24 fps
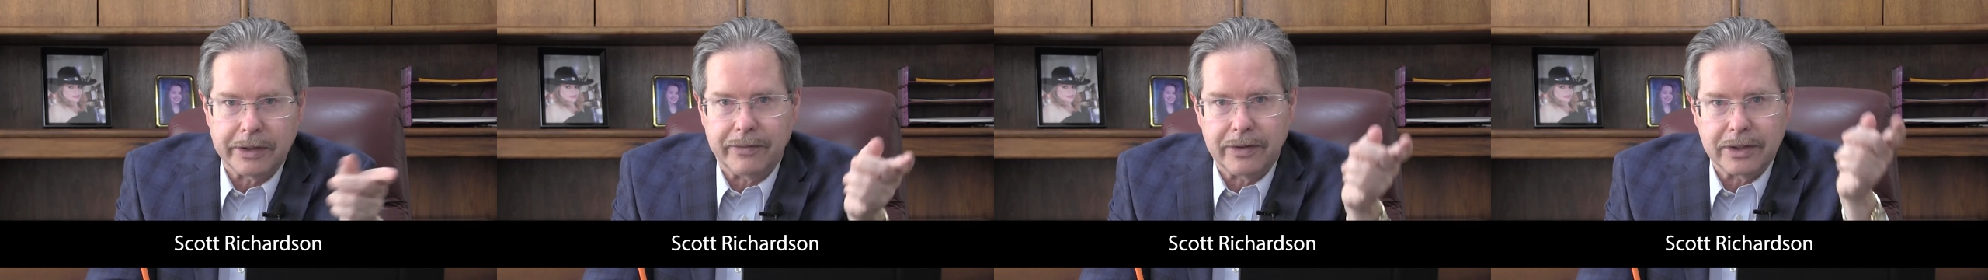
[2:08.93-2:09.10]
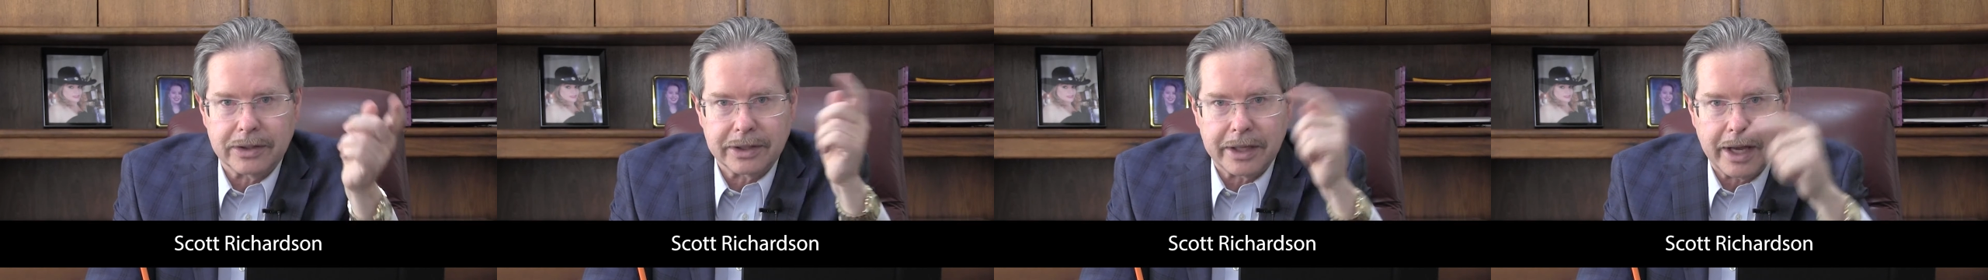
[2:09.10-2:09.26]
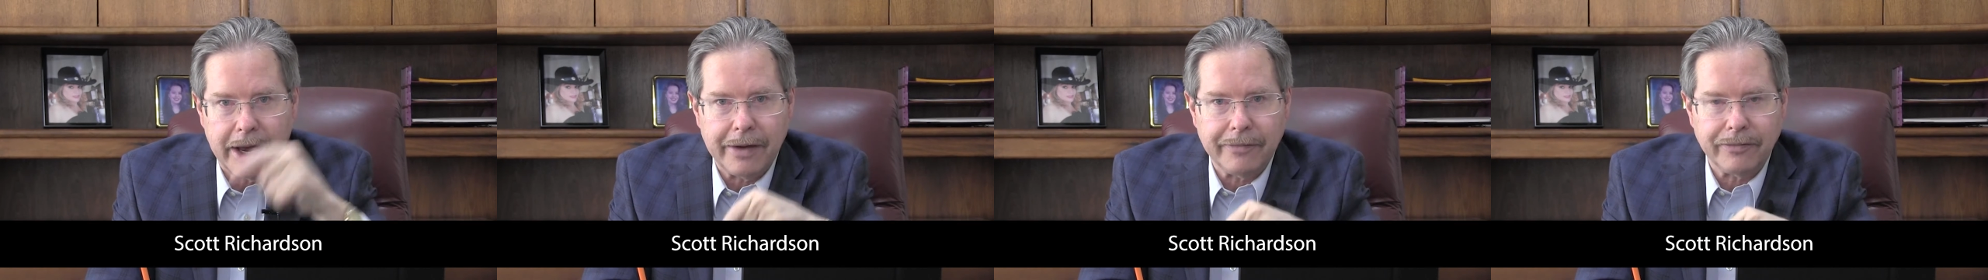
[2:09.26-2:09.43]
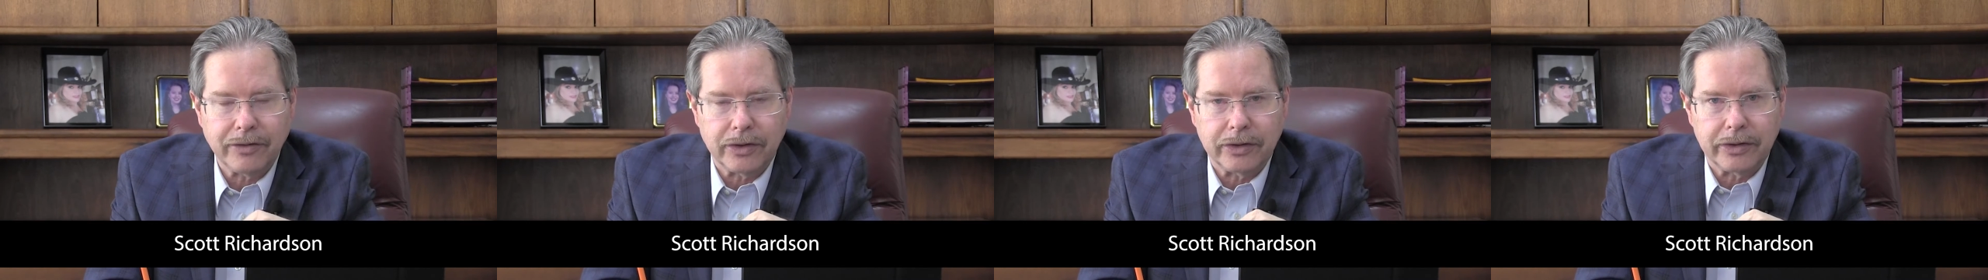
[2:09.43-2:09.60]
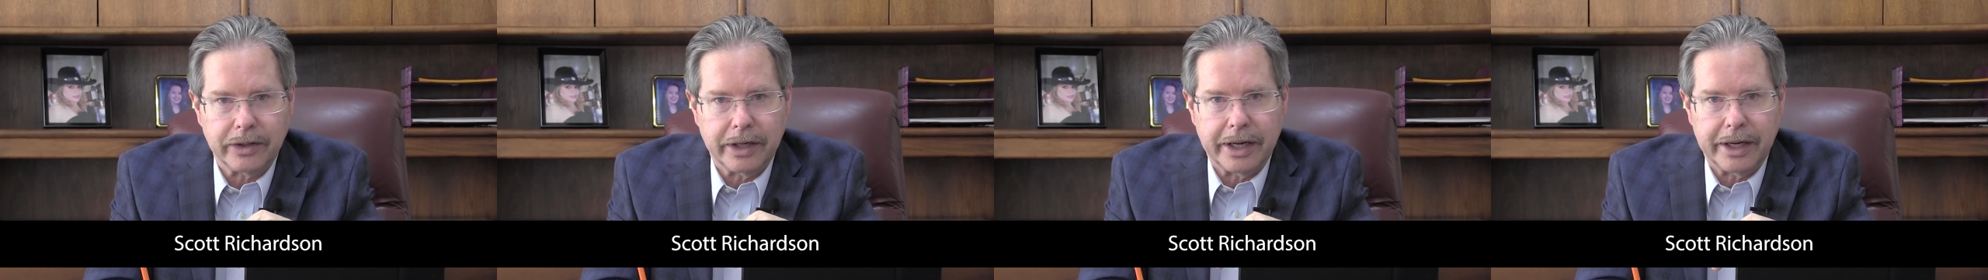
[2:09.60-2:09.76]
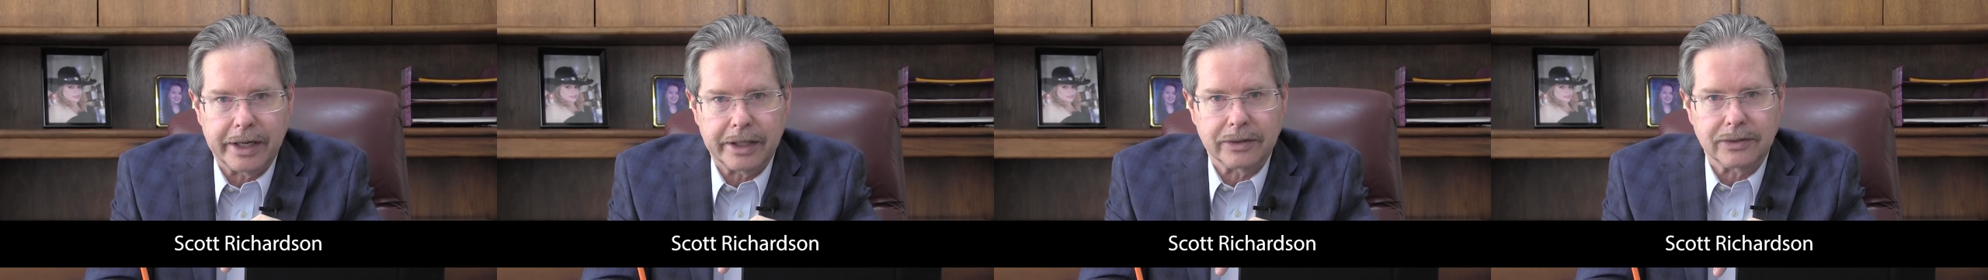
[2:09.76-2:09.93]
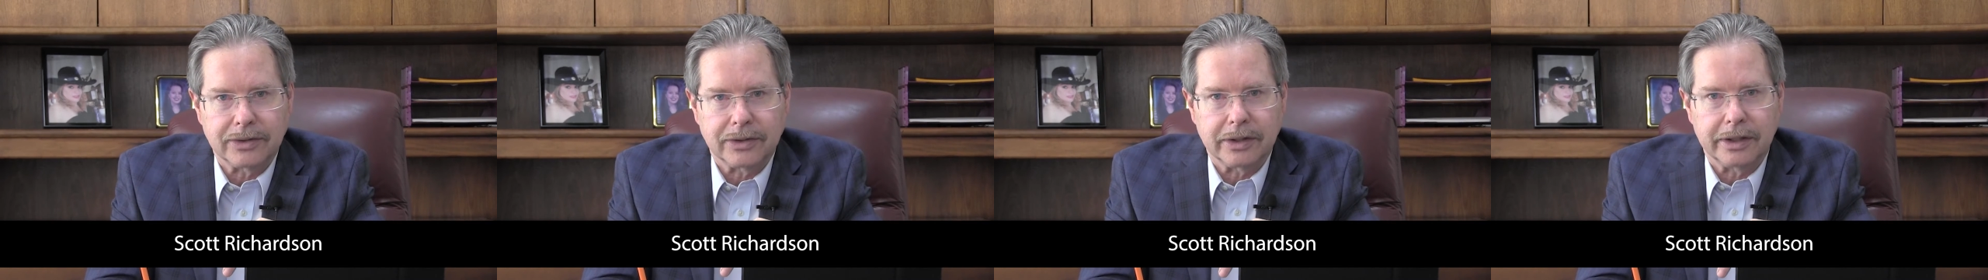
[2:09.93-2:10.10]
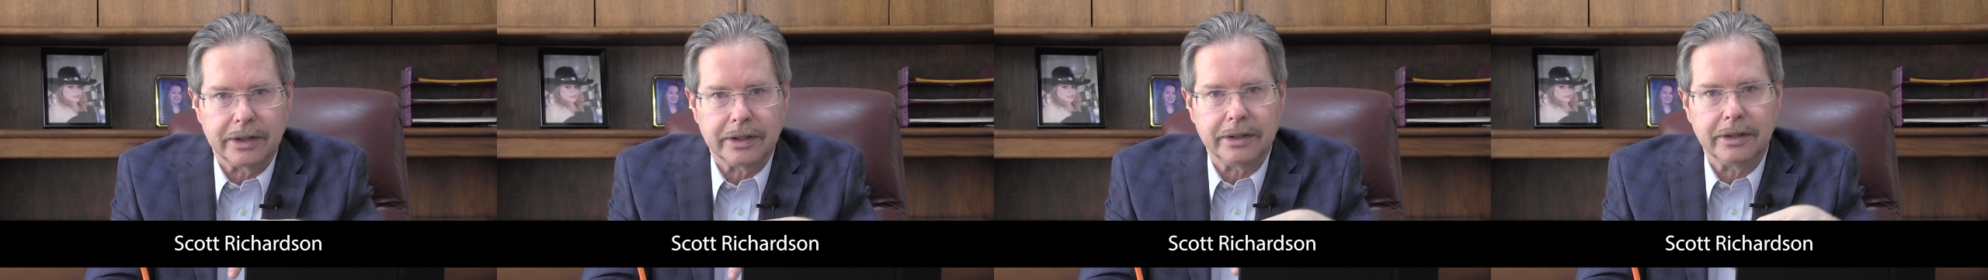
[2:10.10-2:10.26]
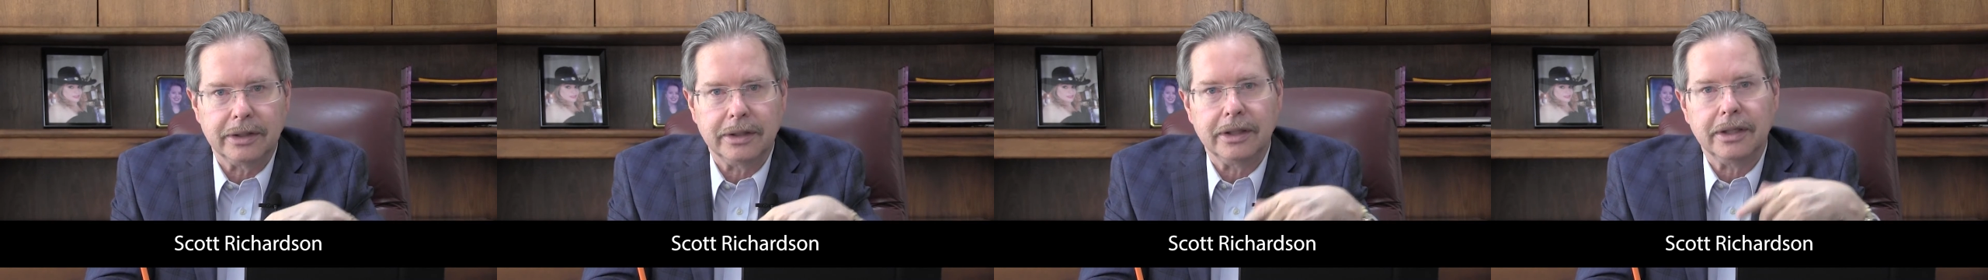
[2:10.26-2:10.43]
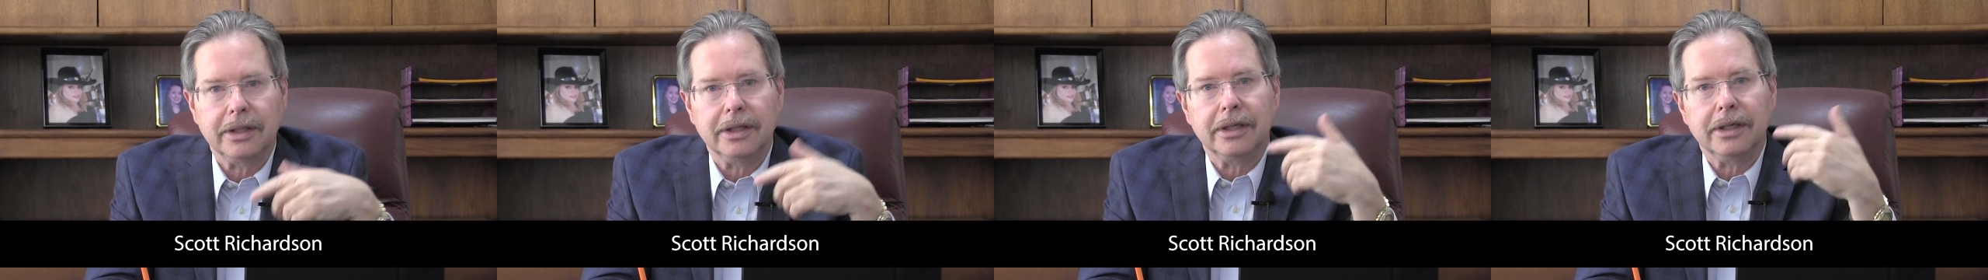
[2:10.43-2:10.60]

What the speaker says: If it's after an accident,